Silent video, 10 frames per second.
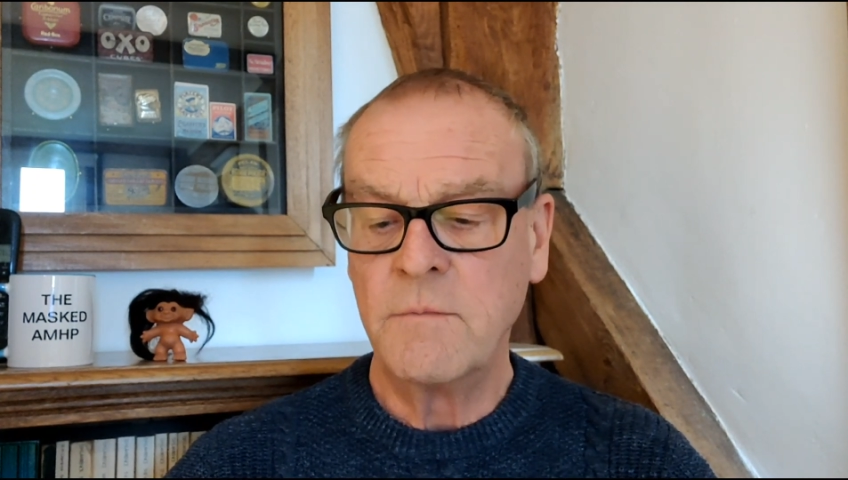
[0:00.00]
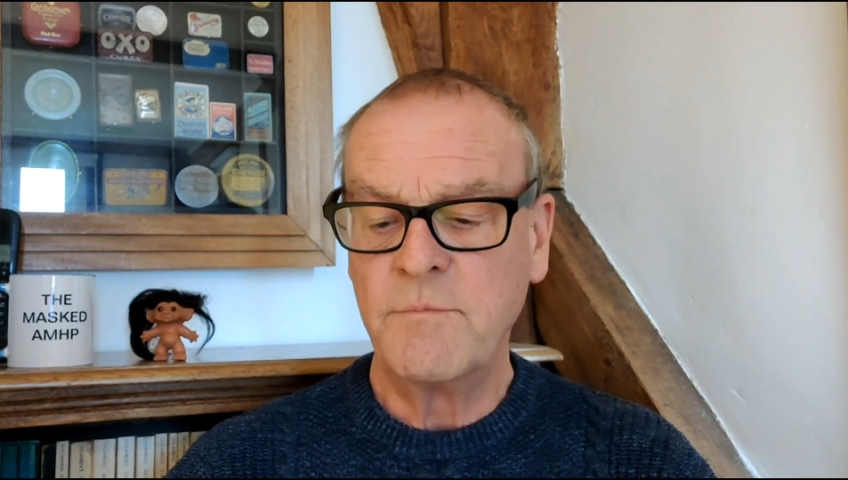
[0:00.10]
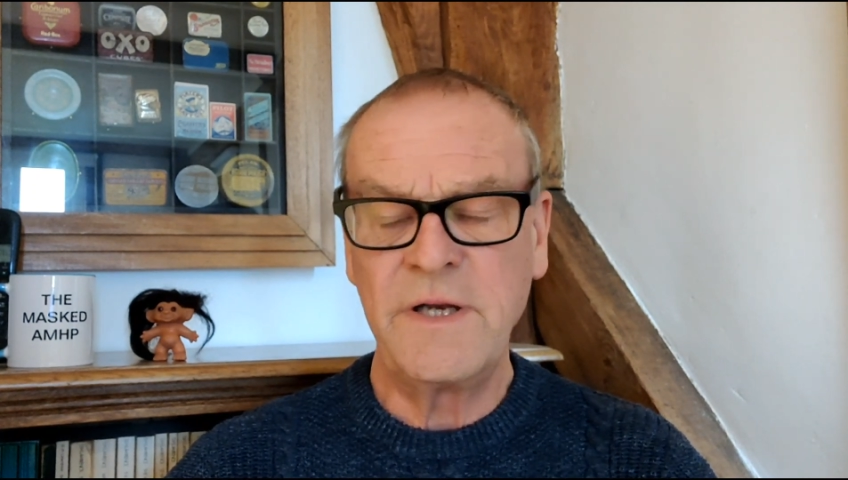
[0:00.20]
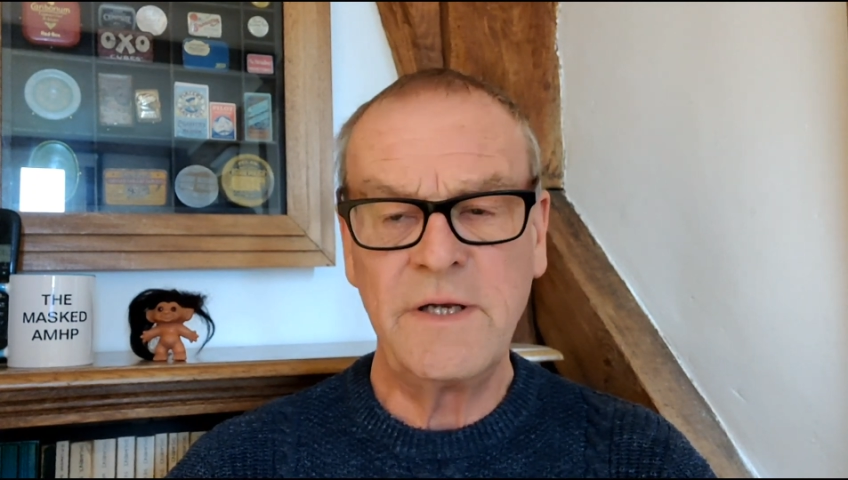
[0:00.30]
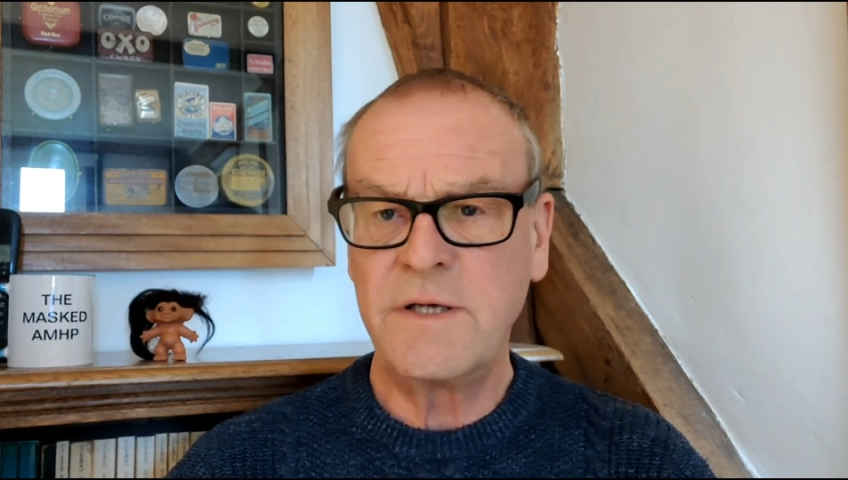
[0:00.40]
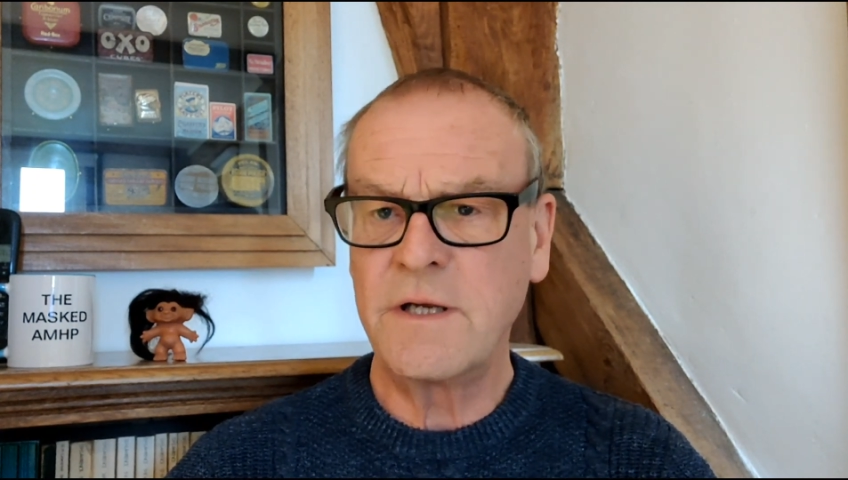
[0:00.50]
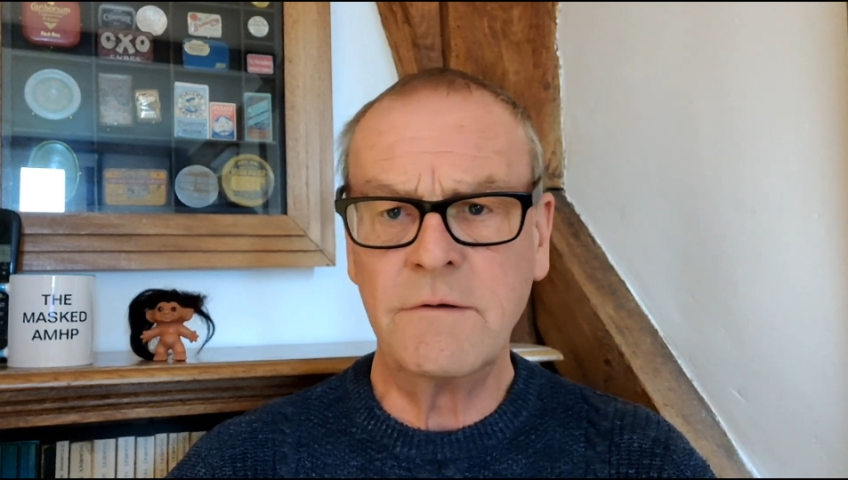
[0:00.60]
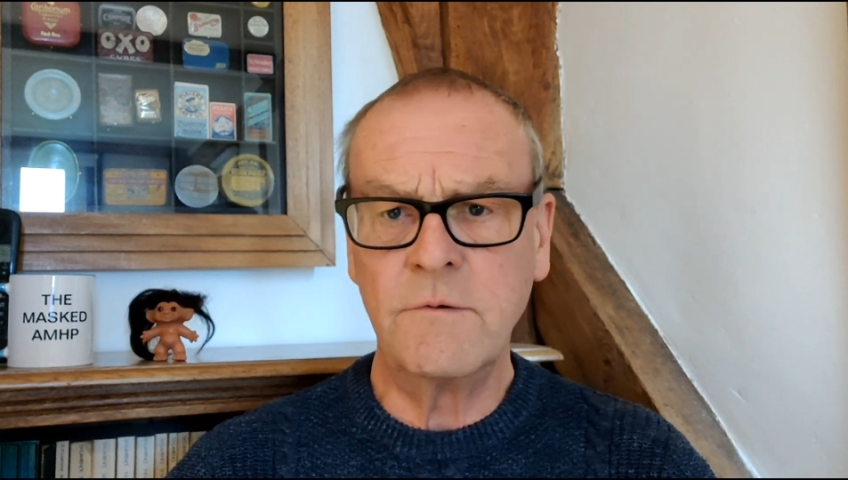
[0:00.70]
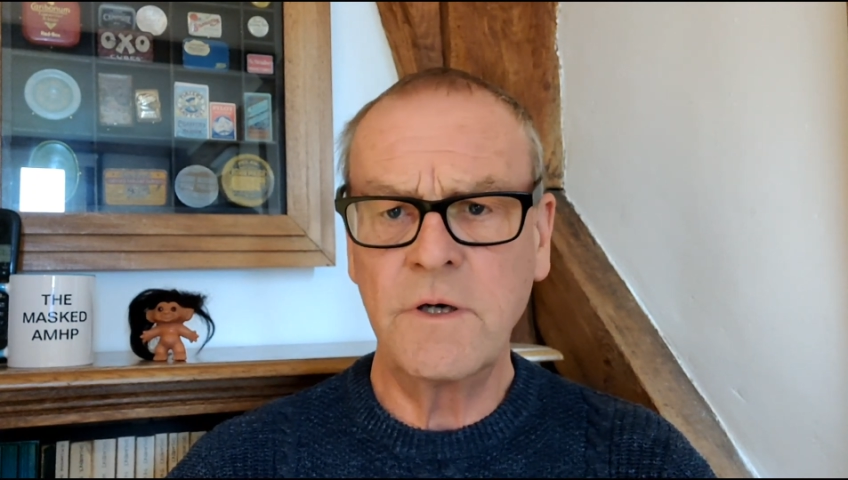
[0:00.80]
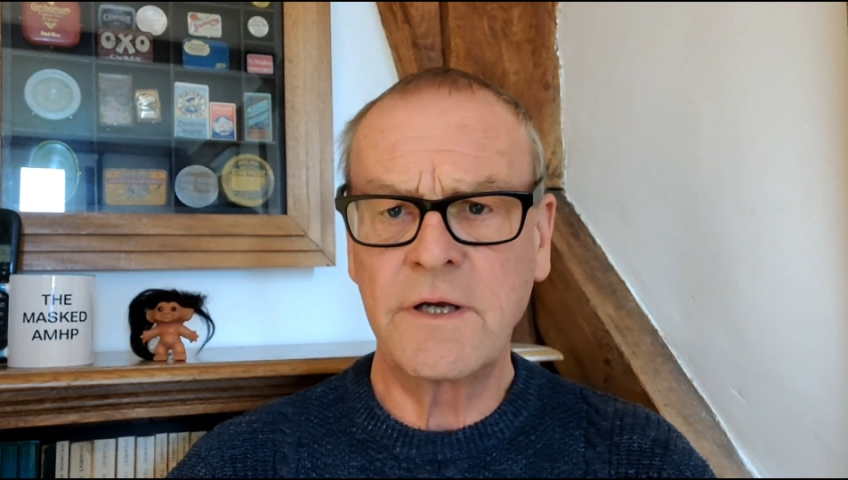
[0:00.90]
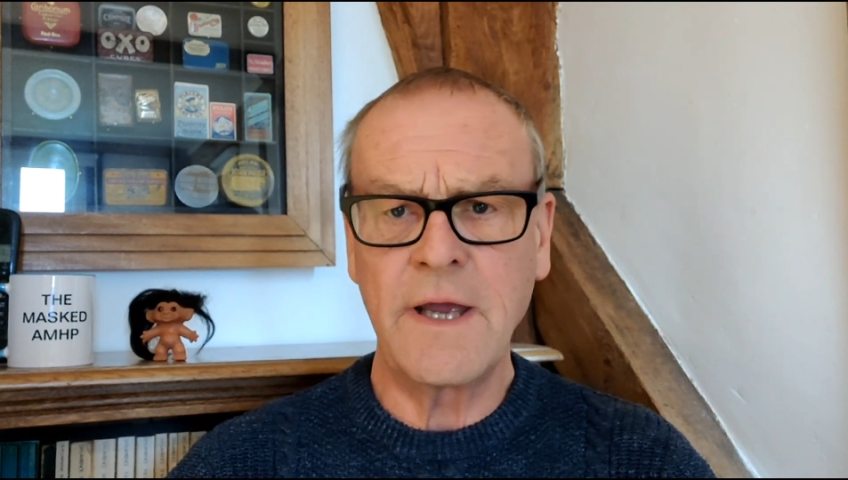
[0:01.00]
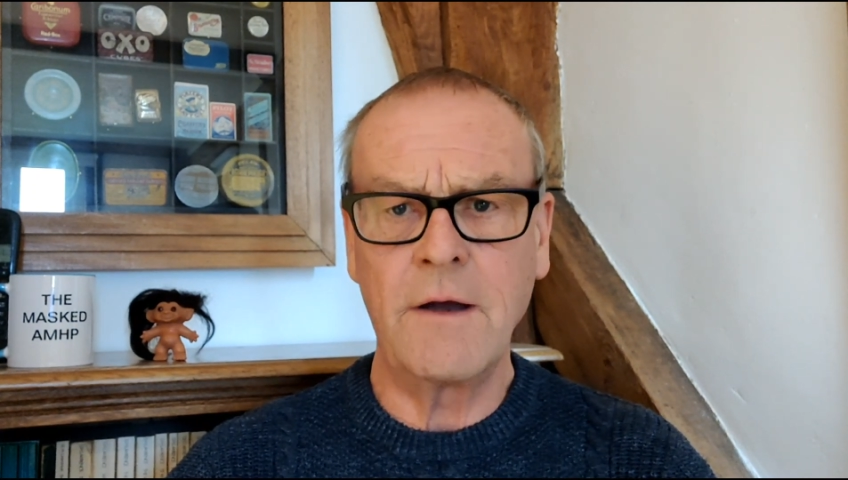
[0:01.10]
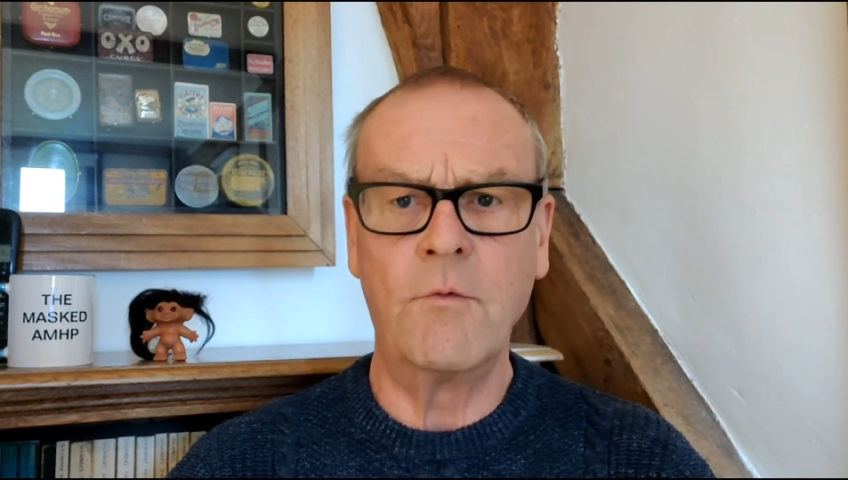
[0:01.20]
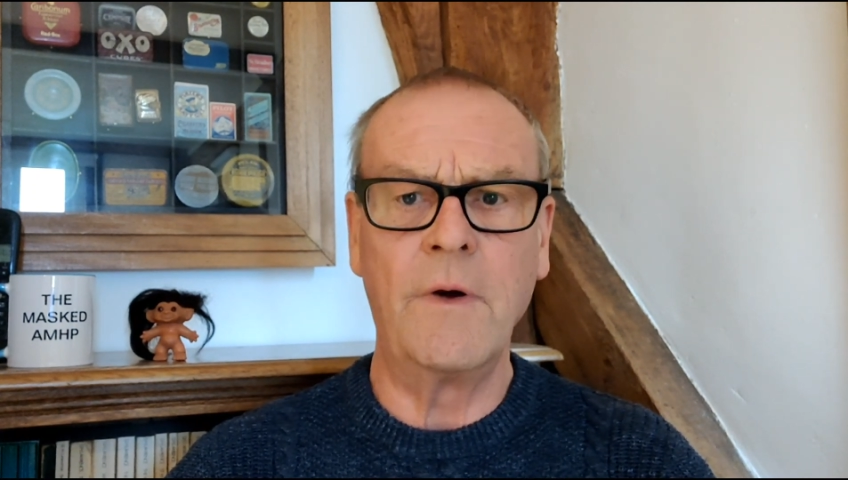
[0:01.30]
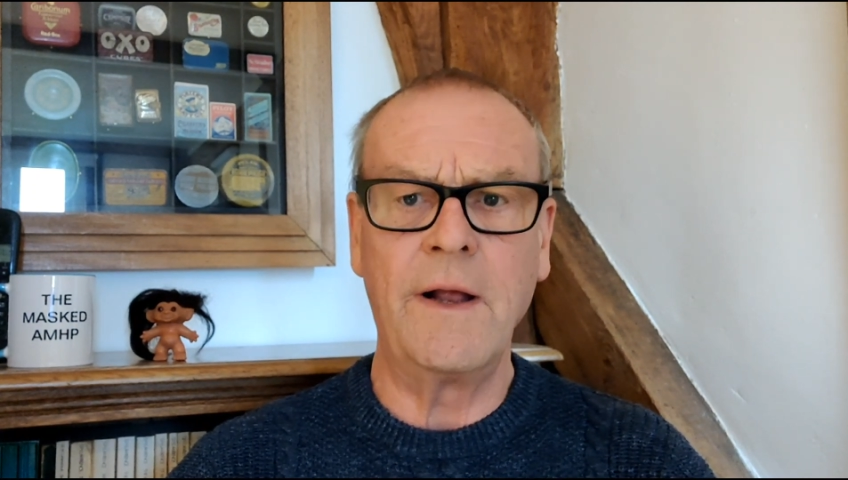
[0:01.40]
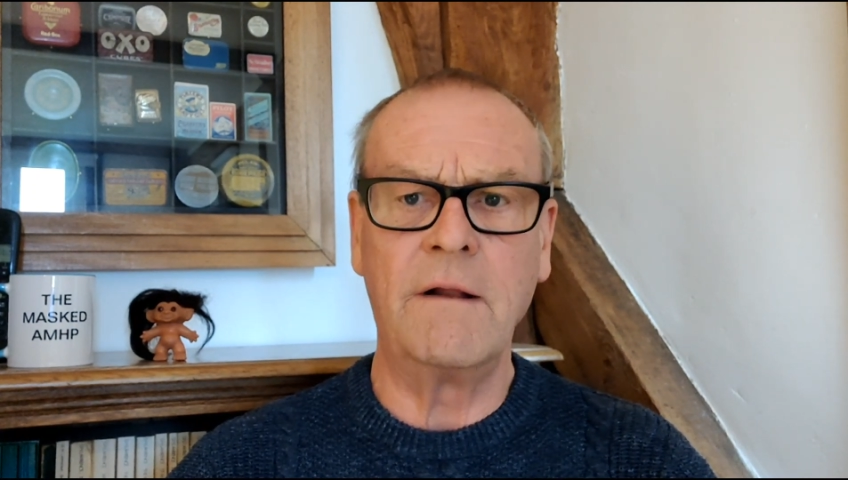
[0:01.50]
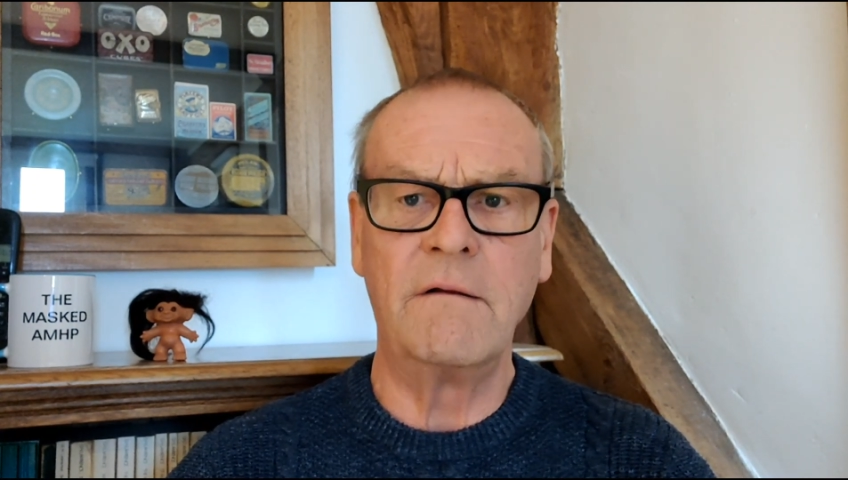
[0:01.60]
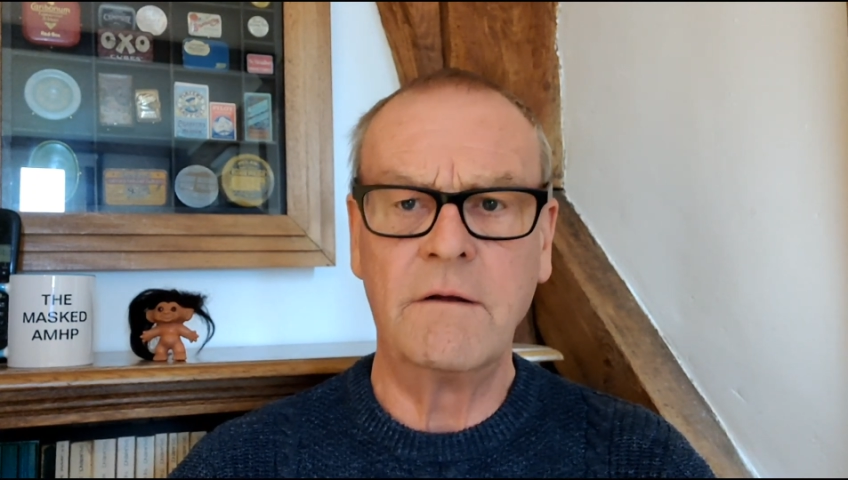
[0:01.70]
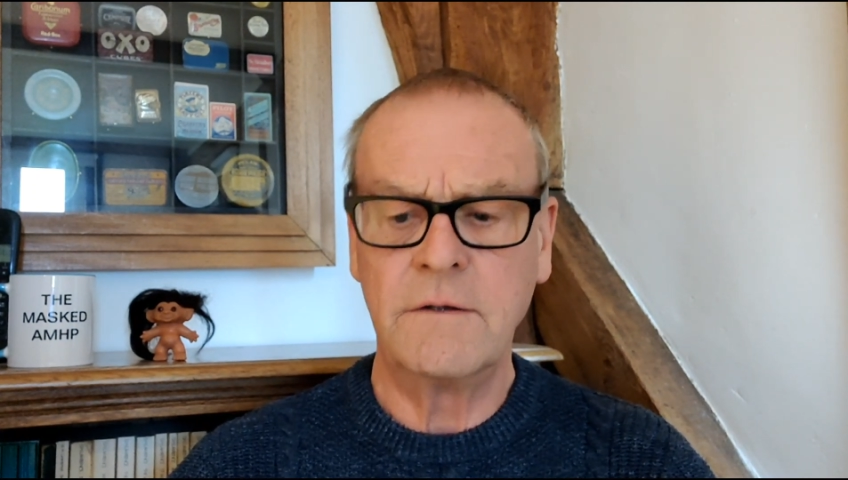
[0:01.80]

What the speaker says: but it didn't work out well.